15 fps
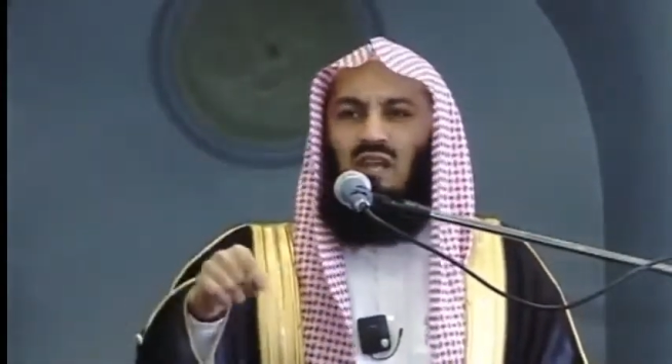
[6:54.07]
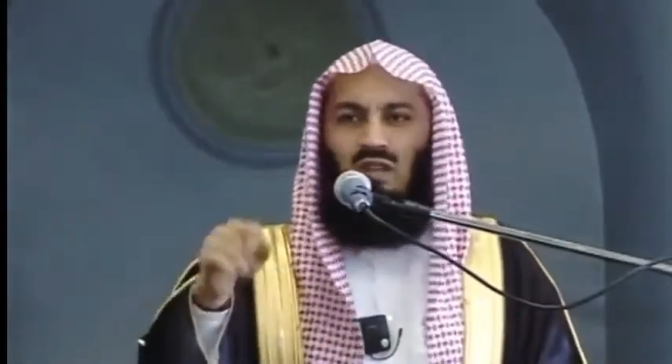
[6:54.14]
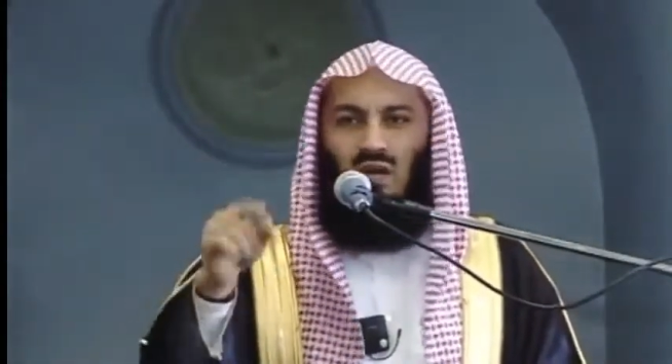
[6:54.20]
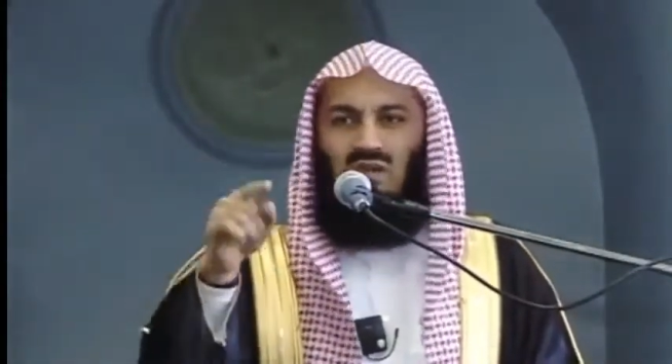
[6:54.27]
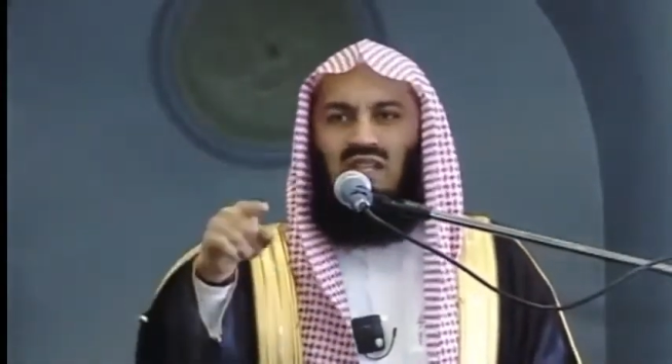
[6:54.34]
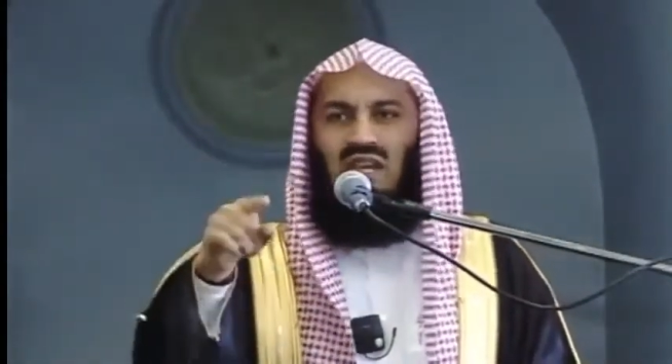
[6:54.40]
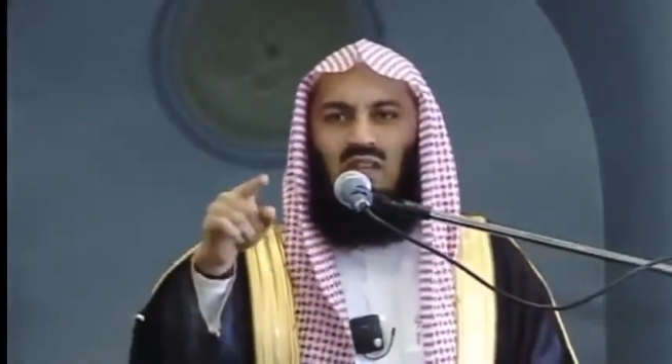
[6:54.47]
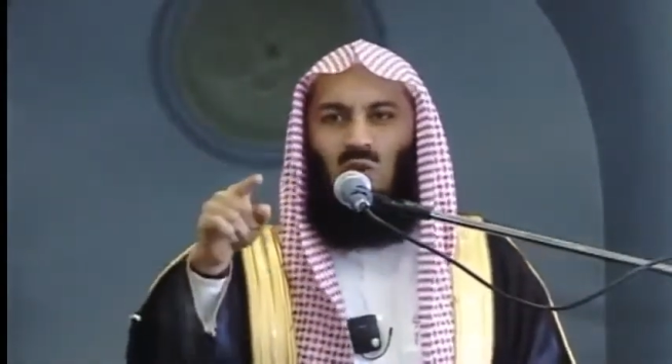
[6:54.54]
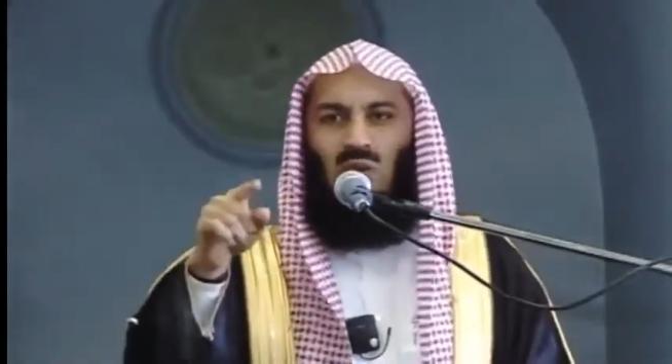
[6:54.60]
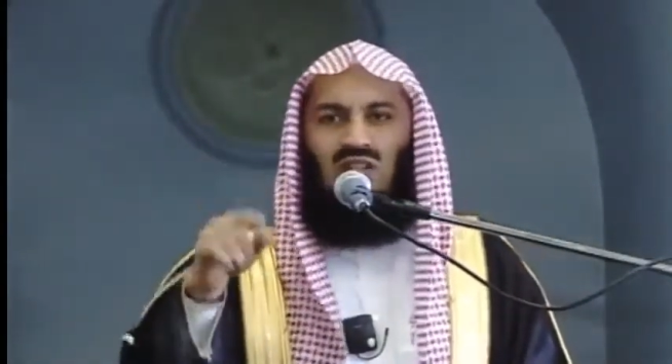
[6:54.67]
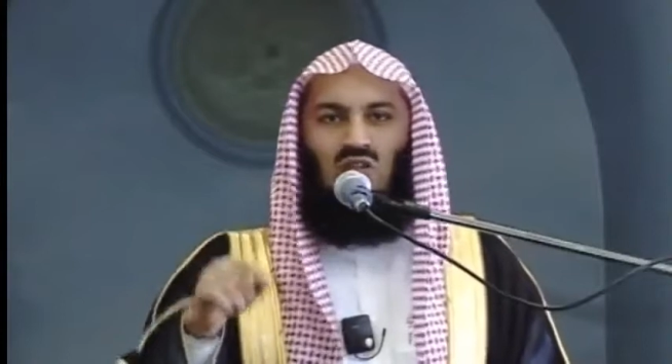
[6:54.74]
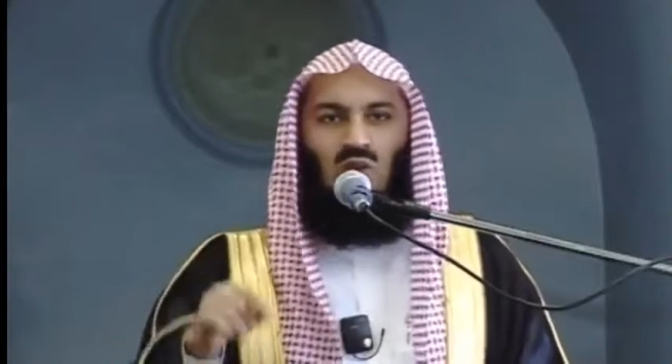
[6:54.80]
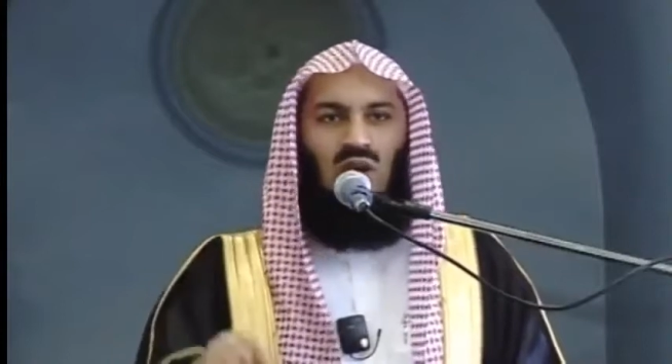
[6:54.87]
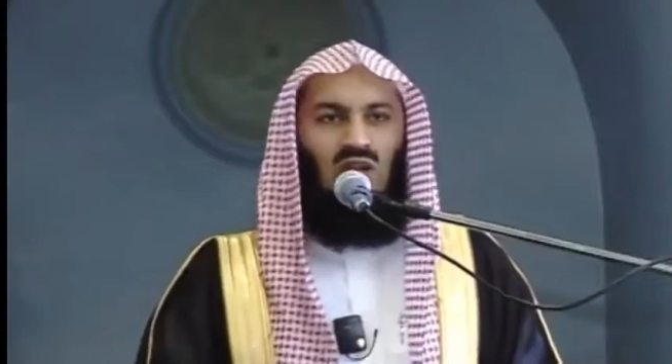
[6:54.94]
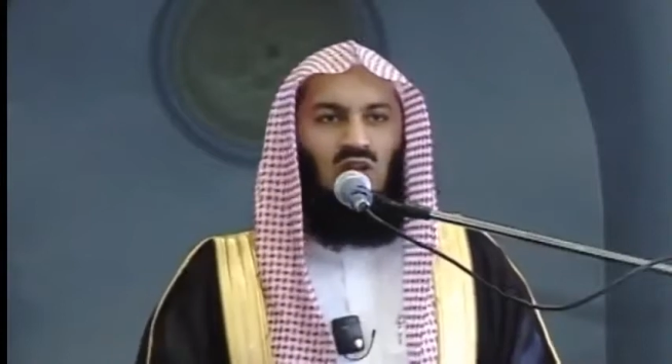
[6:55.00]
those are the
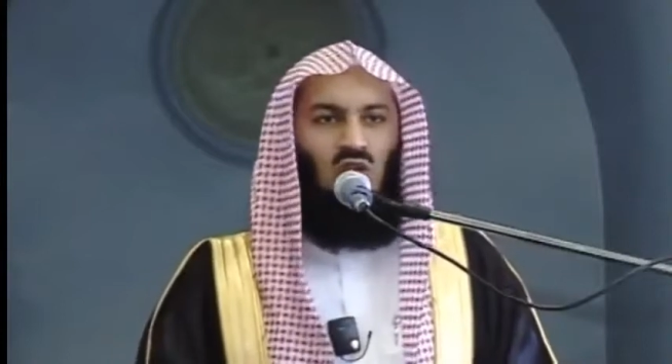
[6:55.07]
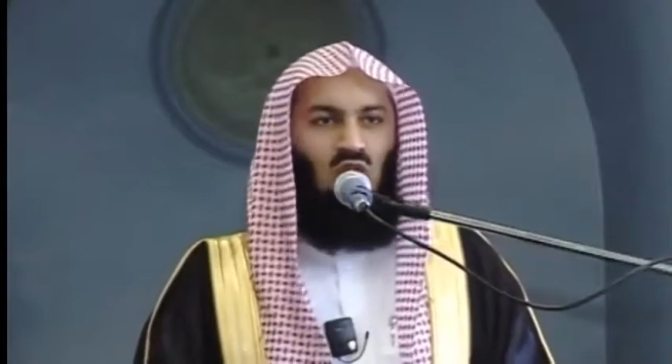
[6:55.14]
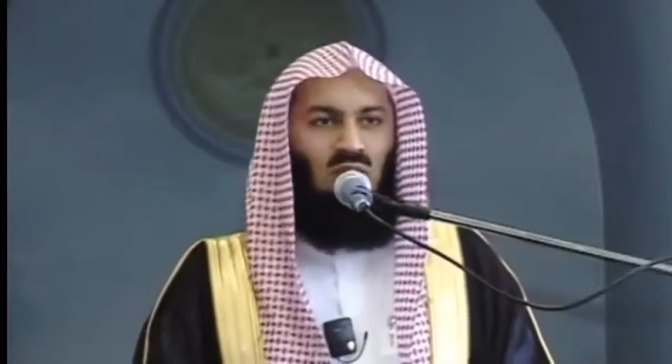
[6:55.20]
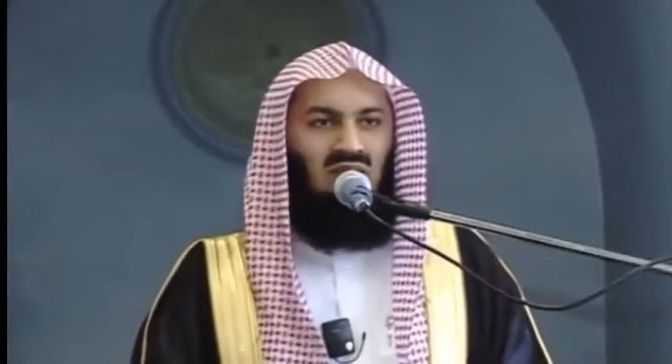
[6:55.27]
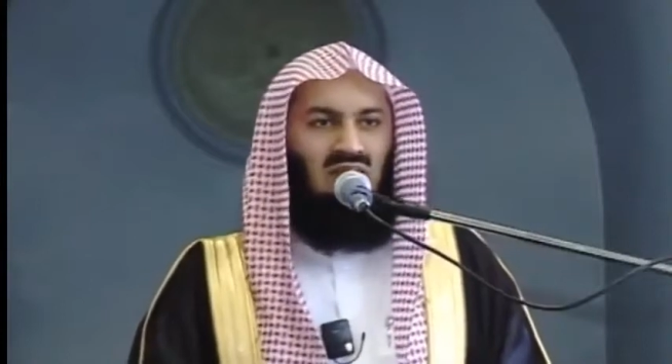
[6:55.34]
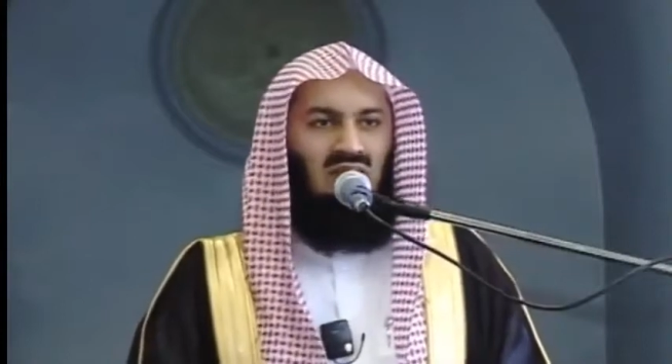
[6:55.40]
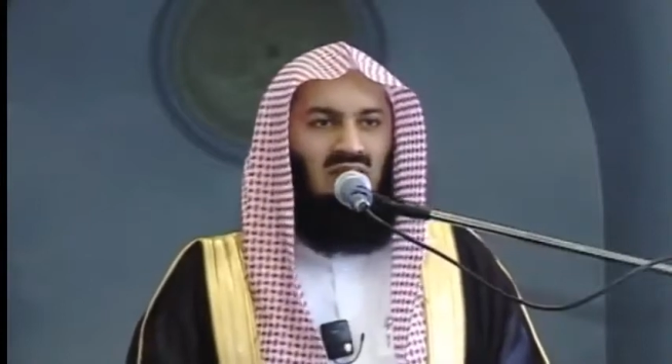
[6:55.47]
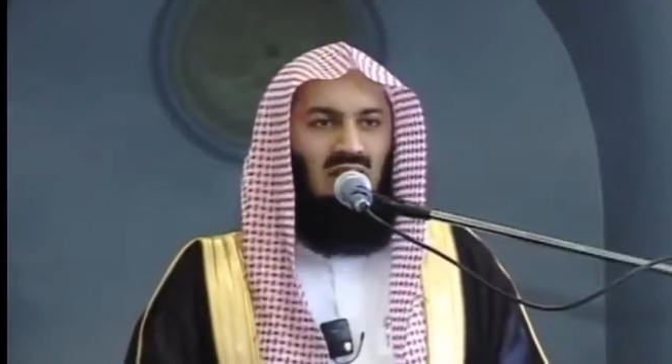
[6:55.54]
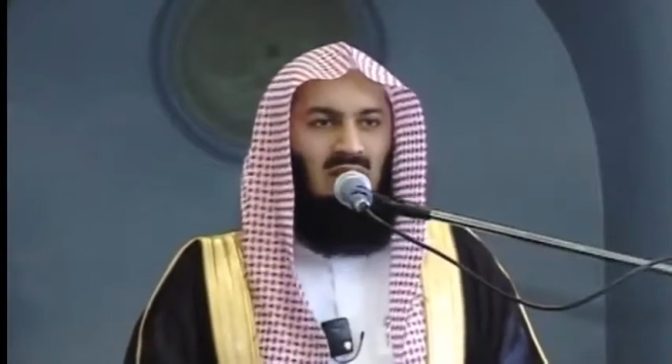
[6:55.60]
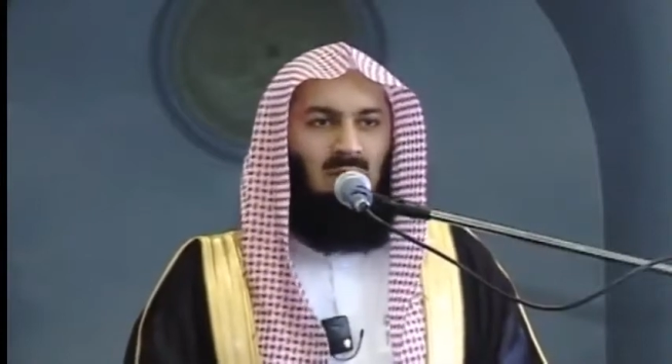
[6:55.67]
ones who are doomed.